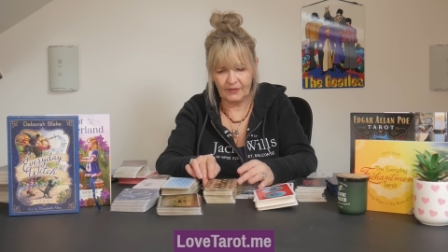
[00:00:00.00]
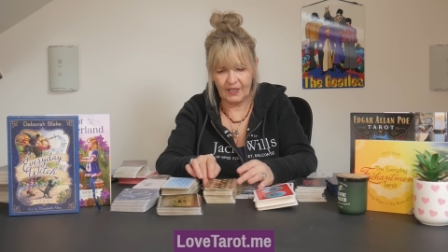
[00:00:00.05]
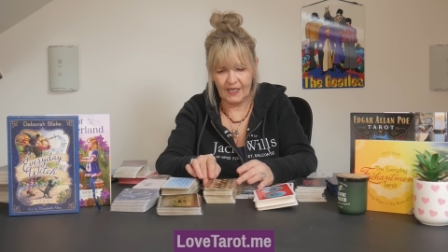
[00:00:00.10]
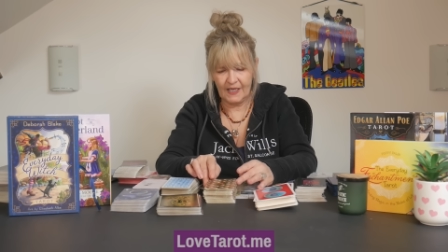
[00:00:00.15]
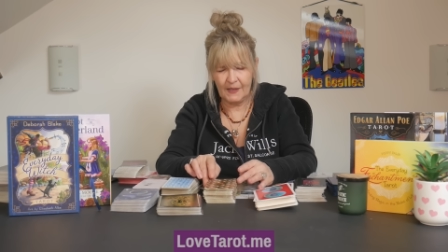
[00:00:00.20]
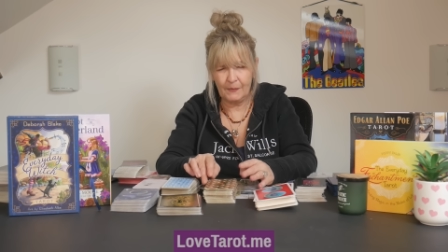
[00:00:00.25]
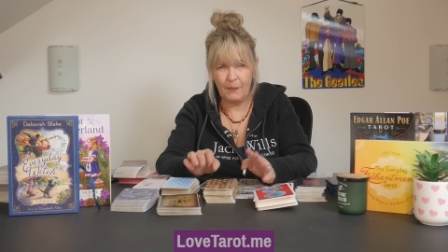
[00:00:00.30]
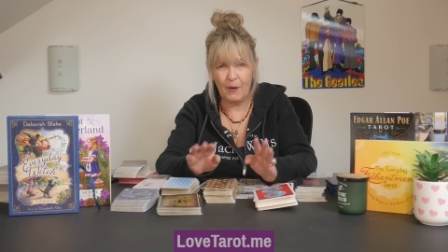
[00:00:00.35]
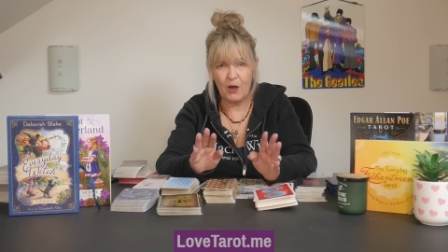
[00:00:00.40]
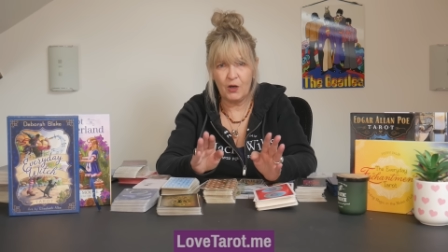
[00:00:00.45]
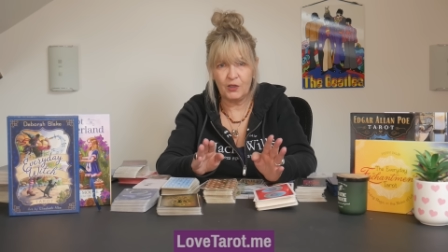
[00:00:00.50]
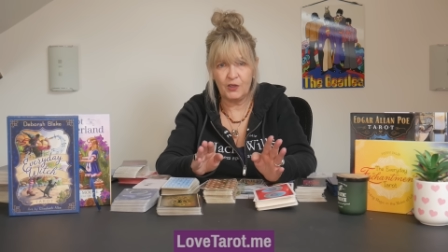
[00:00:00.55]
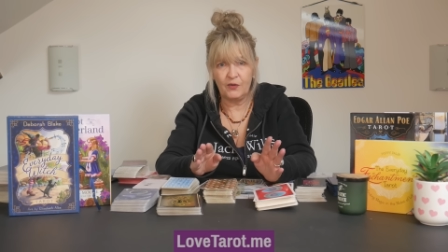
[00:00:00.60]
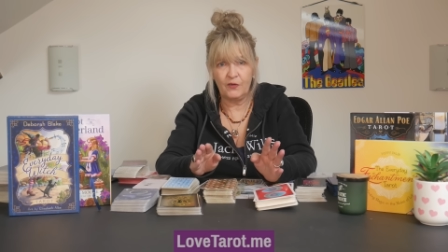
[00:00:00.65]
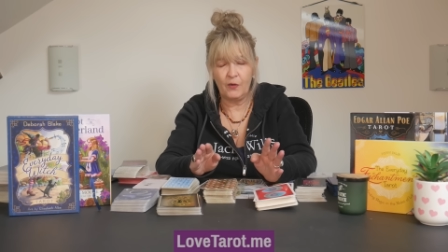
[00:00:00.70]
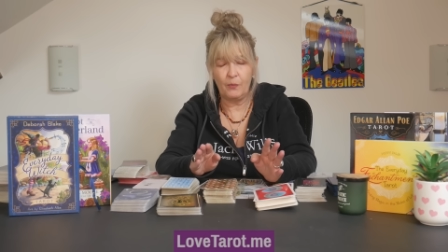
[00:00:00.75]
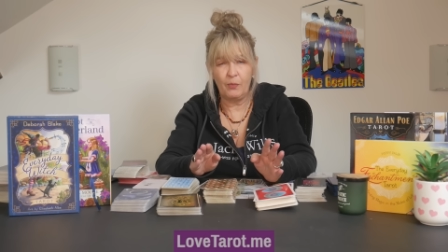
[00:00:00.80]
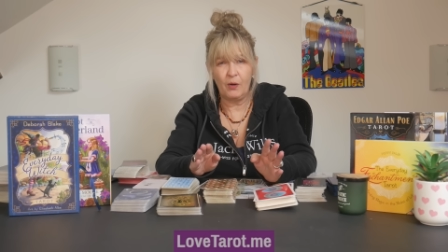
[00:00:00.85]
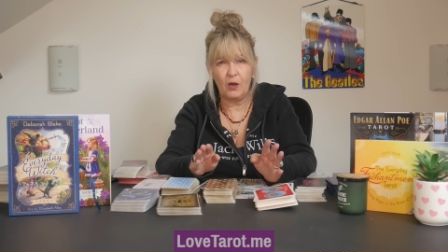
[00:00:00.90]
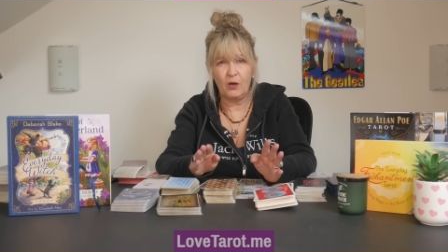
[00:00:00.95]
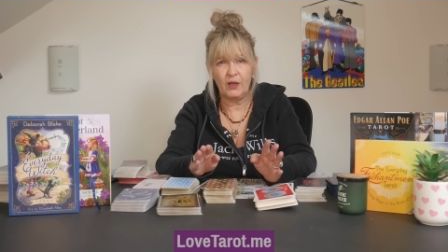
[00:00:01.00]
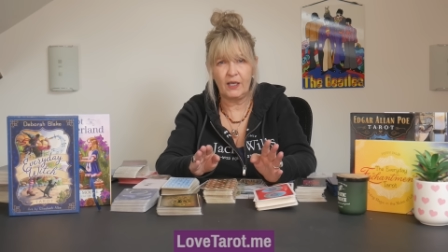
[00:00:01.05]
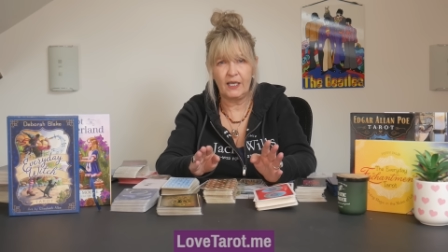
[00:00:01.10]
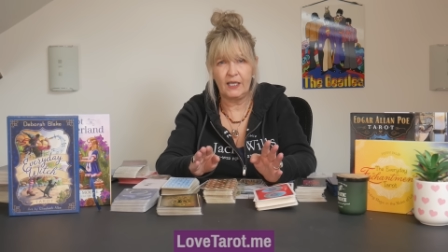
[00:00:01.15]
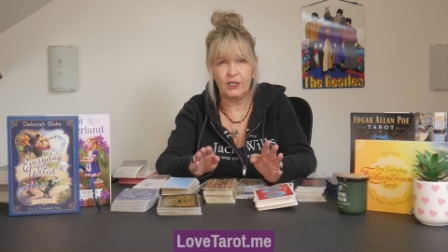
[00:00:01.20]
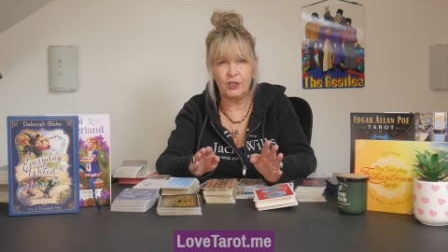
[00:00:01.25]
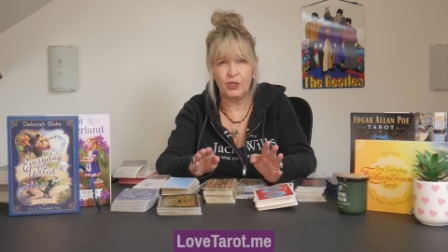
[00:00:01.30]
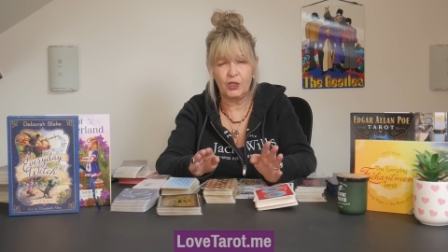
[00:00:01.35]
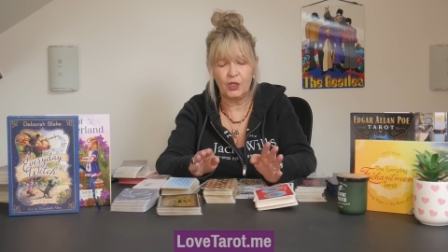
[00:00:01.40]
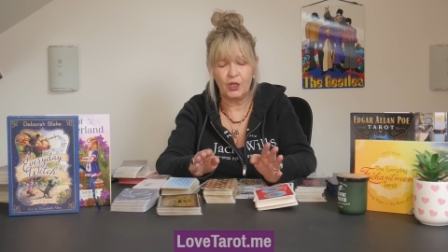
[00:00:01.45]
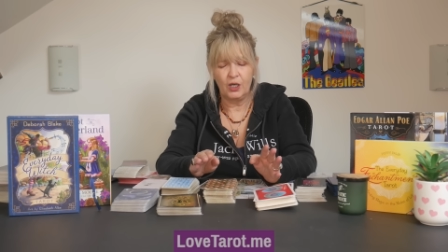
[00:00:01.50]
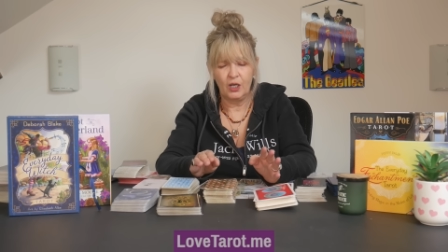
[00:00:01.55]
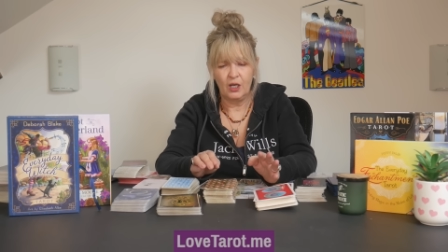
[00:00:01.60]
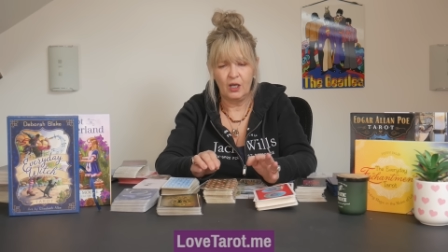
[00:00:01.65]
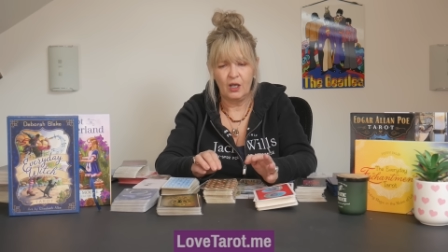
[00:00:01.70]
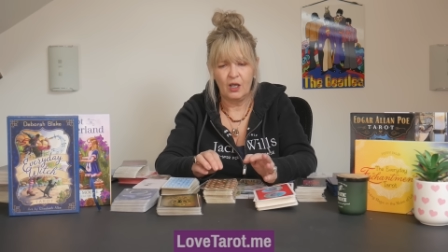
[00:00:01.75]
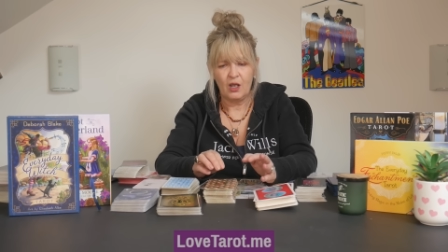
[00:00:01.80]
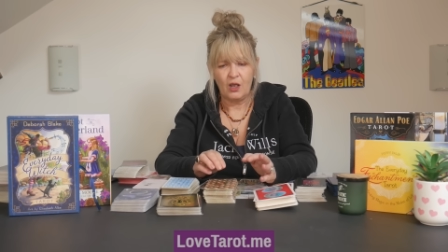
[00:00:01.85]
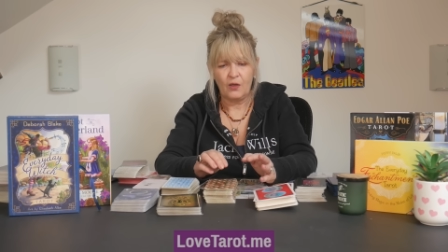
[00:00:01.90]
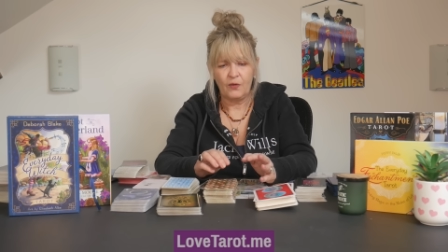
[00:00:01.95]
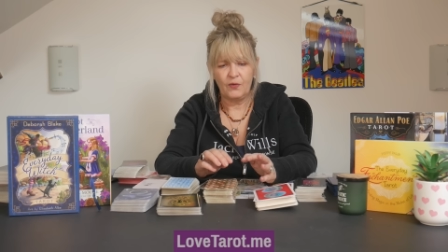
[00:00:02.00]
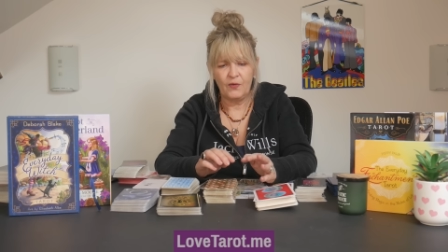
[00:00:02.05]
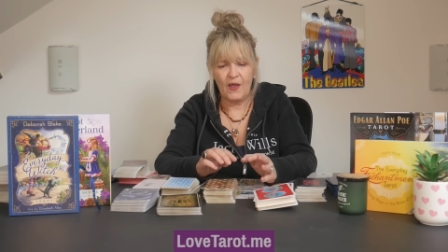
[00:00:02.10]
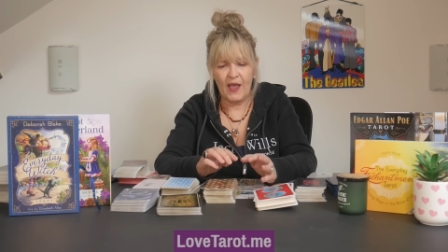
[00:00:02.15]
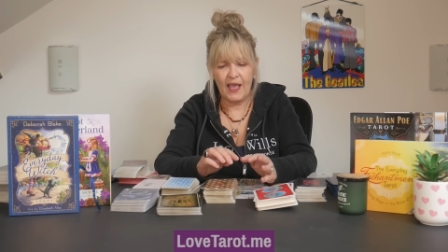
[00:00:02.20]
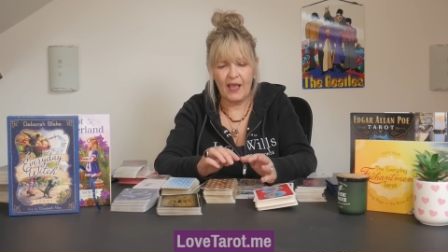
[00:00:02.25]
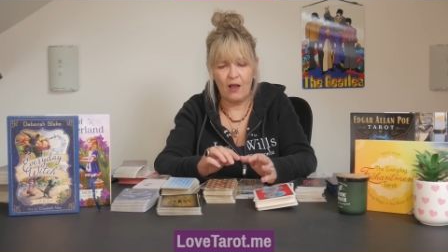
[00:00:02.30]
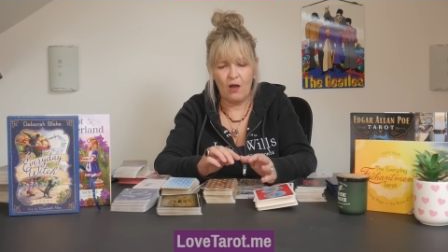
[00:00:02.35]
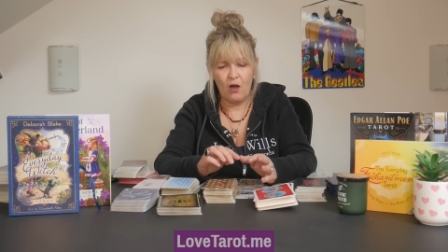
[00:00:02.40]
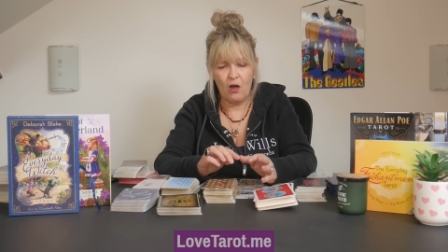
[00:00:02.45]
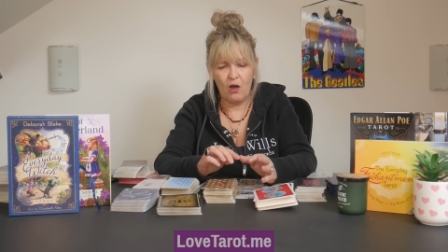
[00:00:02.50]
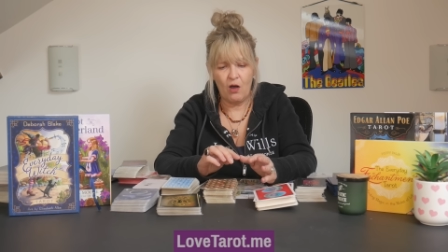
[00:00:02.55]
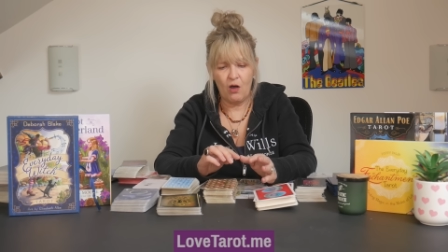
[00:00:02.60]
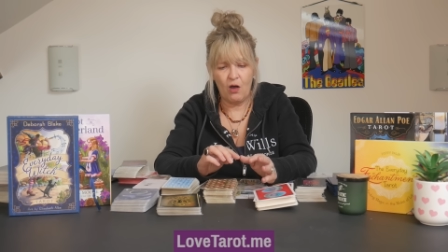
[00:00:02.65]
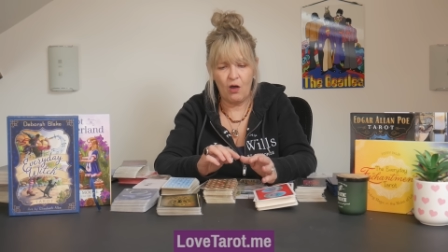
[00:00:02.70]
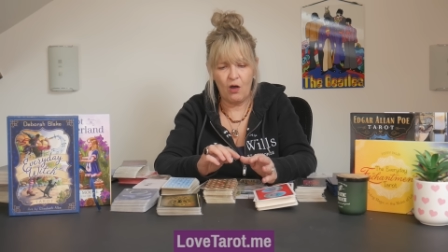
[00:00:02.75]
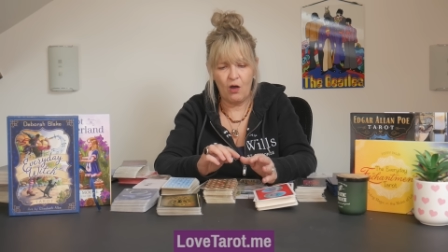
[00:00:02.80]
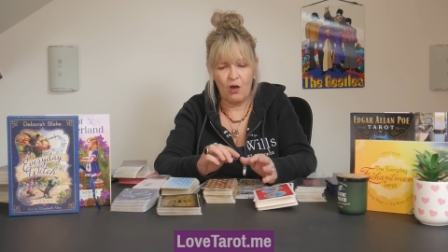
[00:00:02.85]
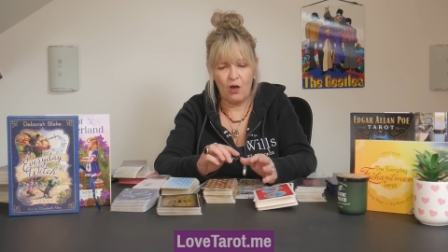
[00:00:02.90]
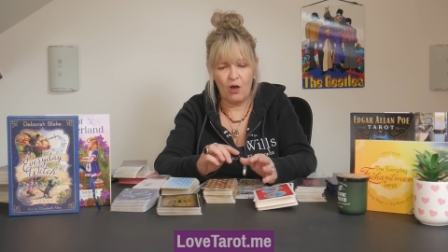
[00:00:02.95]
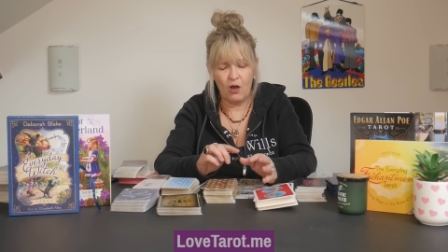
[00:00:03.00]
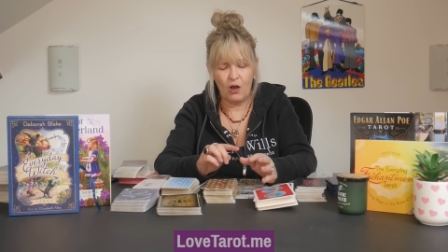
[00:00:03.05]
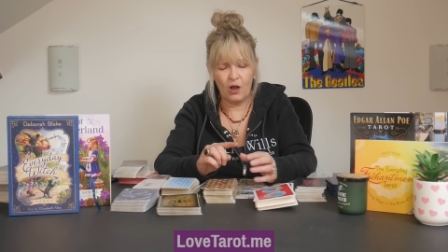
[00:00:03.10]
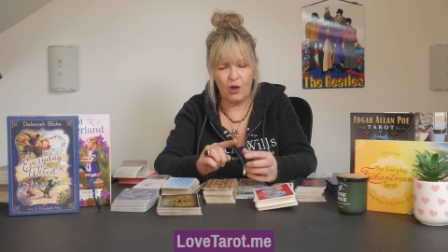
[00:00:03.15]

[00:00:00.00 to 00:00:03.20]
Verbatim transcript: is part of the blockage. They are